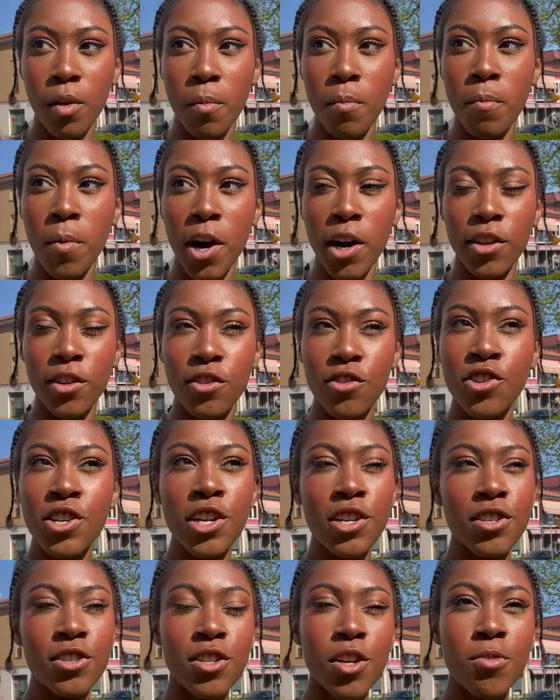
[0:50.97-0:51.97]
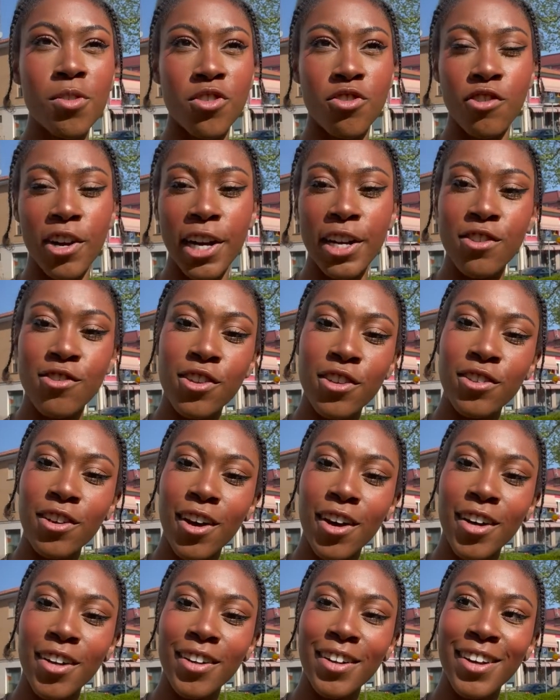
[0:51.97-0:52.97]
but she doesn't know what train she's
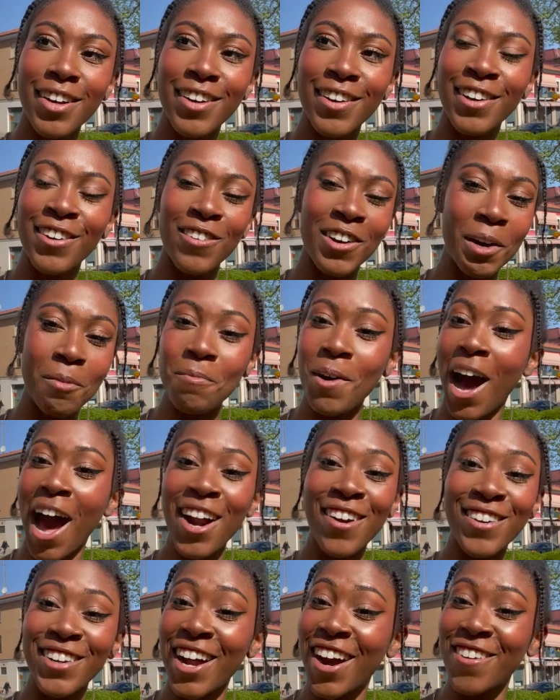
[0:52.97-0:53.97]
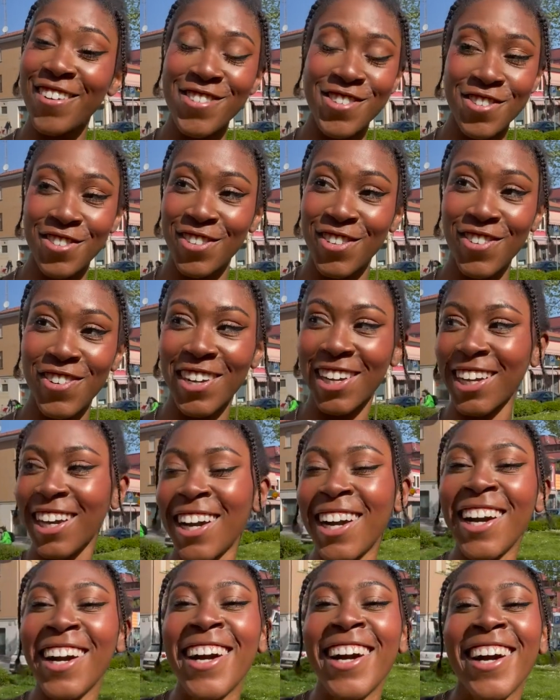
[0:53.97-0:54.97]
on or I don't know what she's doing.
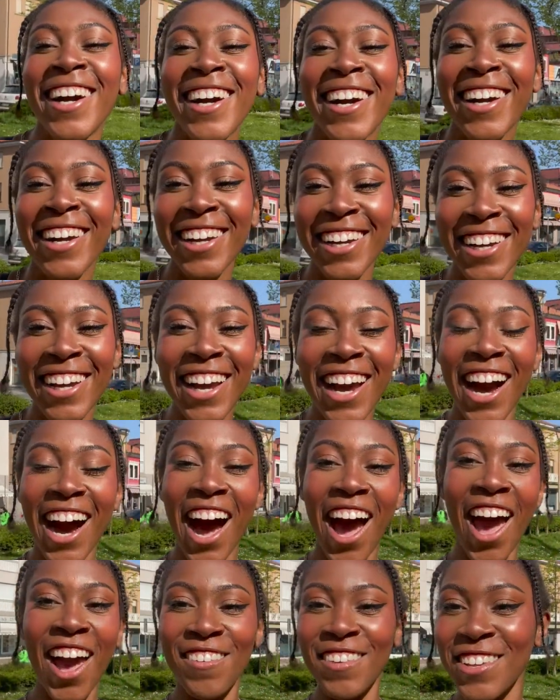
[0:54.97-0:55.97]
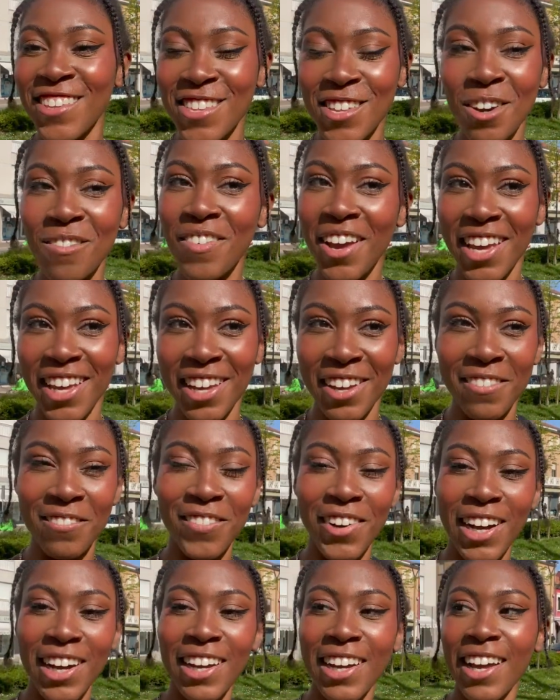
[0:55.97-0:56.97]
I mean, she'll make it,
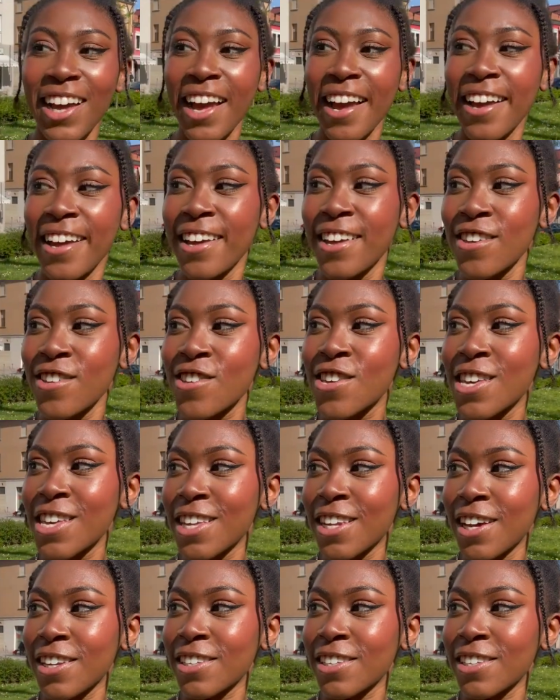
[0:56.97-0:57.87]
but she's